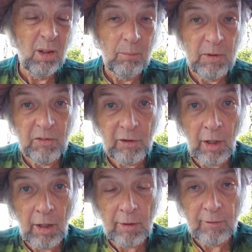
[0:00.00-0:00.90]

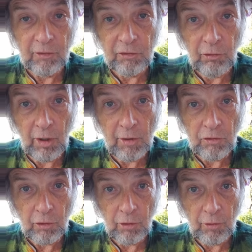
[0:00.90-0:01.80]
Beside the
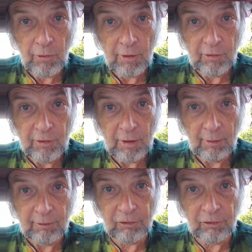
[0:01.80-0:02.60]
strange earth-hissing